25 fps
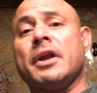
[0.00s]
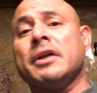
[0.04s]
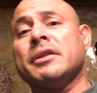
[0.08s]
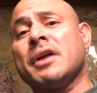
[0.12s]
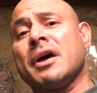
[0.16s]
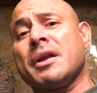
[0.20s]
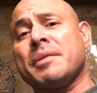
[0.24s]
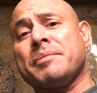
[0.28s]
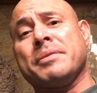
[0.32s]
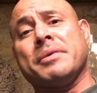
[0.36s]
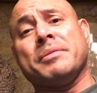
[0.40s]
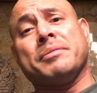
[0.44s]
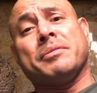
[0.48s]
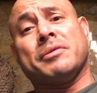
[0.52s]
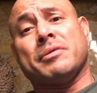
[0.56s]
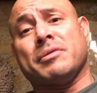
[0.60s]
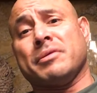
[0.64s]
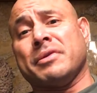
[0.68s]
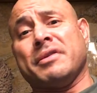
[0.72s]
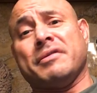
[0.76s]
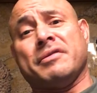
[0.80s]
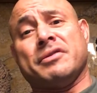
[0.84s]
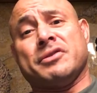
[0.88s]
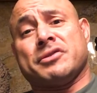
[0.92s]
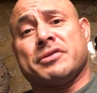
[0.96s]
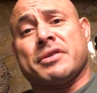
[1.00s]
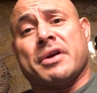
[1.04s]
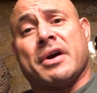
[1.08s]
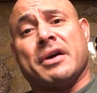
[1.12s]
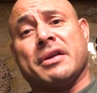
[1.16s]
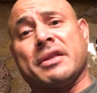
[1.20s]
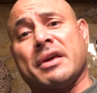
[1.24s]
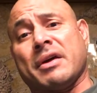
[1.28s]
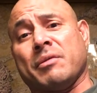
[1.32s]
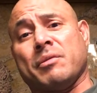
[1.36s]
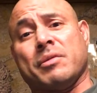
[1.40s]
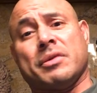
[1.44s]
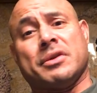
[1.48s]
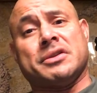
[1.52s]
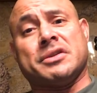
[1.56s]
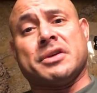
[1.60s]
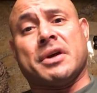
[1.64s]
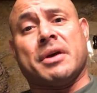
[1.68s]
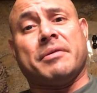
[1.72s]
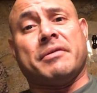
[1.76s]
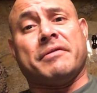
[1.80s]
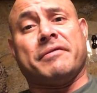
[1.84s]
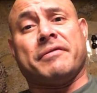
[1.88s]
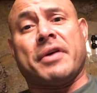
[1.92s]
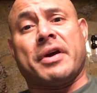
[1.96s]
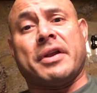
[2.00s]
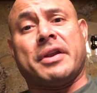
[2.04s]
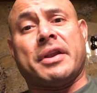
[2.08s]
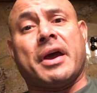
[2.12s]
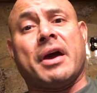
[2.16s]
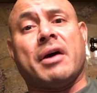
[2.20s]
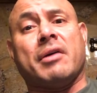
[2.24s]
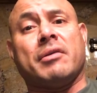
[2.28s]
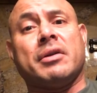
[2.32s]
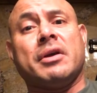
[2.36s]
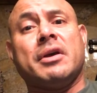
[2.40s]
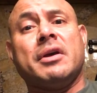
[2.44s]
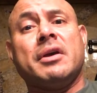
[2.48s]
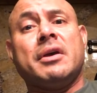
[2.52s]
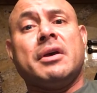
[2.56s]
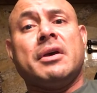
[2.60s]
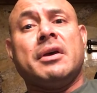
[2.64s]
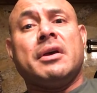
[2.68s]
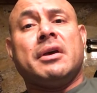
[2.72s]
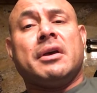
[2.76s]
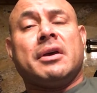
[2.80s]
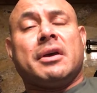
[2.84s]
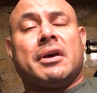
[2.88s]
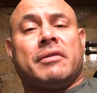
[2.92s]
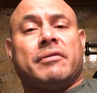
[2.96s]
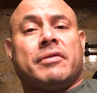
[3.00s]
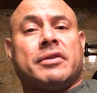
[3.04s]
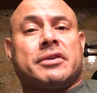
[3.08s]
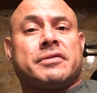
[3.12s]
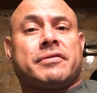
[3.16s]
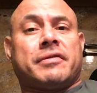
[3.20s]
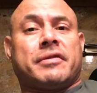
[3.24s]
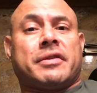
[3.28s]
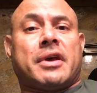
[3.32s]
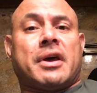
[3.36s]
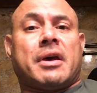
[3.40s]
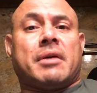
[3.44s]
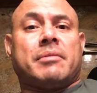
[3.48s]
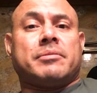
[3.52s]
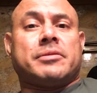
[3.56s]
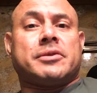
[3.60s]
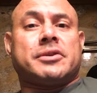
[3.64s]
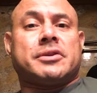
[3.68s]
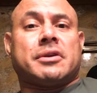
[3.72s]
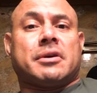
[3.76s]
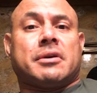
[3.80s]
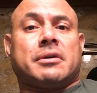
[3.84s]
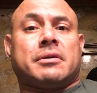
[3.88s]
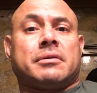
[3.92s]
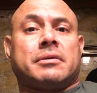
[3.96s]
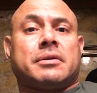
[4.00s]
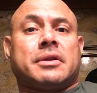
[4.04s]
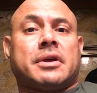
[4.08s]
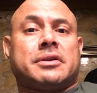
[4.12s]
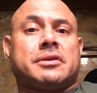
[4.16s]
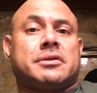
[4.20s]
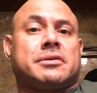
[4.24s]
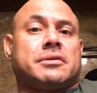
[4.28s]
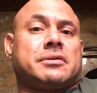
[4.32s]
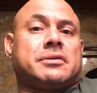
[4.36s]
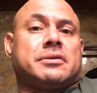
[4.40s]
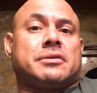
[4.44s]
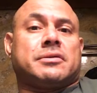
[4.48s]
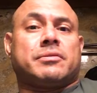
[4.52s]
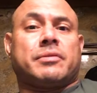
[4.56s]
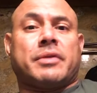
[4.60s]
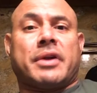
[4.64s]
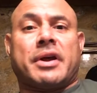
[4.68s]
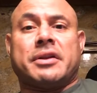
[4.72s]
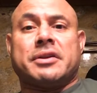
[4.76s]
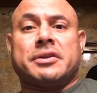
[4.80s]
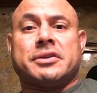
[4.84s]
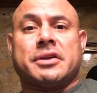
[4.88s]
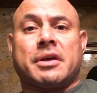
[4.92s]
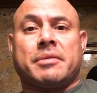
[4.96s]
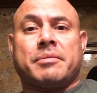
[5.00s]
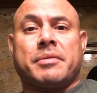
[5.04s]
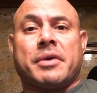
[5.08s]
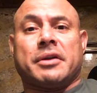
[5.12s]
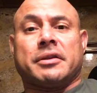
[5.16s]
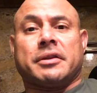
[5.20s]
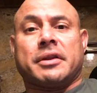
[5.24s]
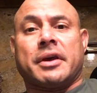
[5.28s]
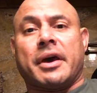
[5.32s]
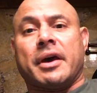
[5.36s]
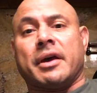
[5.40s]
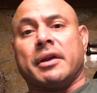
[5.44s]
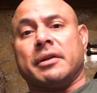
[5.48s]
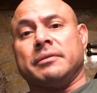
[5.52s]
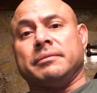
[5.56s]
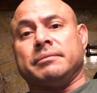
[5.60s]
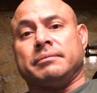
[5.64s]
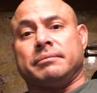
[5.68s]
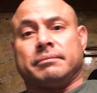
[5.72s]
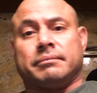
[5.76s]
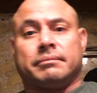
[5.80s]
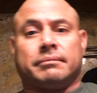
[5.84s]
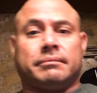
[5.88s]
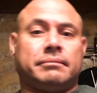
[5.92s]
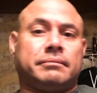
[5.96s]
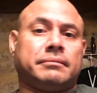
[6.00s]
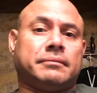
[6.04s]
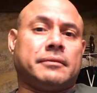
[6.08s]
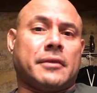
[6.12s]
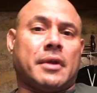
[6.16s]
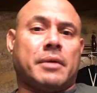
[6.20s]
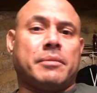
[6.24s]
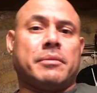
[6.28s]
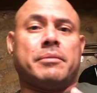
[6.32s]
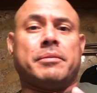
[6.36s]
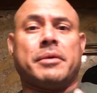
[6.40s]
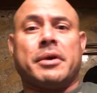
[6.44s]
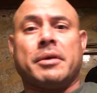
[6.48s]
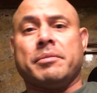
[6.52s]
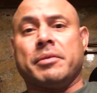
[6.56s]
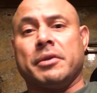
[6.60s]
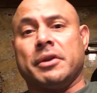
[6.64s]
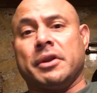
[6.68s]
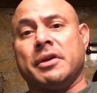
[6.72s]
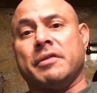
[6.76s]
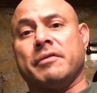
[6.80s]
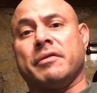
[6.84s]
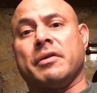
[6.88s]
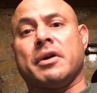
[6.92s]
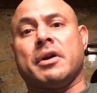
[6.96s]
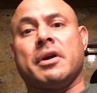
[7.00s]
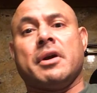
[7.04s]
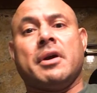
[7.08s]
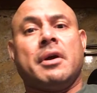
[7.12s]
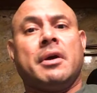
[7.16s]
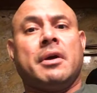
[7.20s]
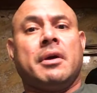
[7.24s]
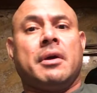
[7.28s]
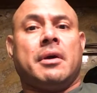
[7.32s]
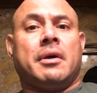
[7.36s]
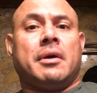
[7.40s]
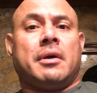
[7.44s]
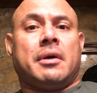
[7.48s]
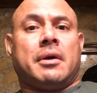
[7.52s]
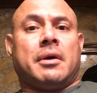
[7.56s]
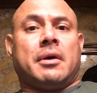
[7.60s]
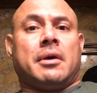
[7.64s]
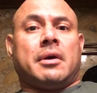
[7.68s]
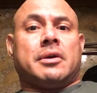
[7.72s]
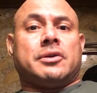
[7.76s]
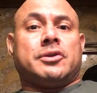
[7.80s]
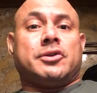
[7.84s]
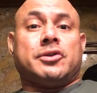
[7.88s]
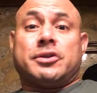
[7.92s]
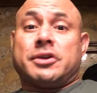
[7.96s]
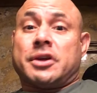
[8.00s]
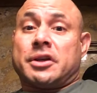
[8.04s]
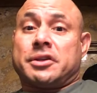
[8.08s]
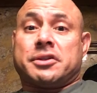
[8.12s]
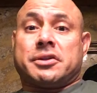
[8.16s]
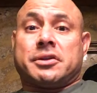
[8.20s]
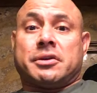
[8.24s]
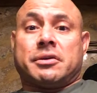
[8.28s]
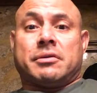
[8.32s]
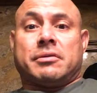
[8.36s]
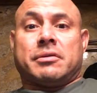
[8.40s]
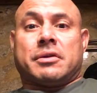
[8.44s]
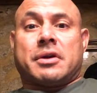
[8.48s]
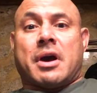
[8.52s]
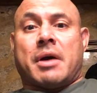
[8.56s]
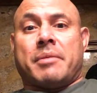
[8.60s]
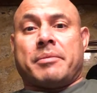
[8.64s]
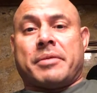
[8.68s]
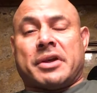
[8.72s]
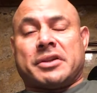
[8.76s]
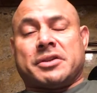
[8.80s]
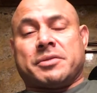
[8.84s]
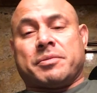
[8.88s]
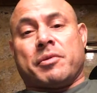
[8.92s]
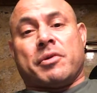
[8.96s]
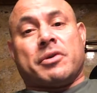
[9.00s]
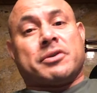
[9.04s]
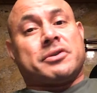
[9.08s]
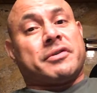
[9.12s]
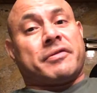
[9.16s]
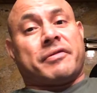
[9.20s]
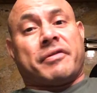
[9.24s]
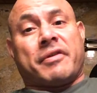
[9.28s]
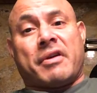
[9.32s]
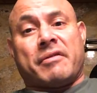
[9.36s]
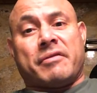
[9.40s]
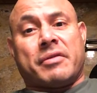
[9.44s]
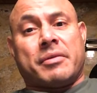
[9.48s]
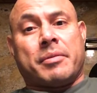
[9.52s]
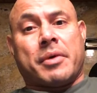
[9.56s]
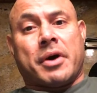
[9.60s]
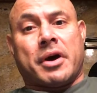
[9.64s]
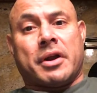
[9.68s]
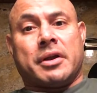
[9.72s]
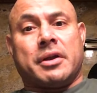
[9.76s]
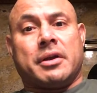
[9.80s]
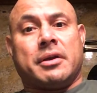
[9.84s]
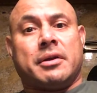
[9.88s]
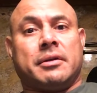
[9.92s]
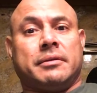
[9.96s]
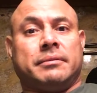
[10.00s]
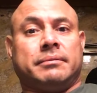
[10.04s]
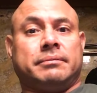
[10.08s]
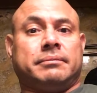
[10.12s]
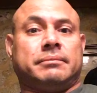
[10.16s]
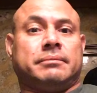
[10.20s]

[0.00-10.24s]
a lot of people won't even try that one time to find out if it's for them. So that's, just what I had to say about that. I'm a big believer. Jiu-jitsu, combat sports are for everybody.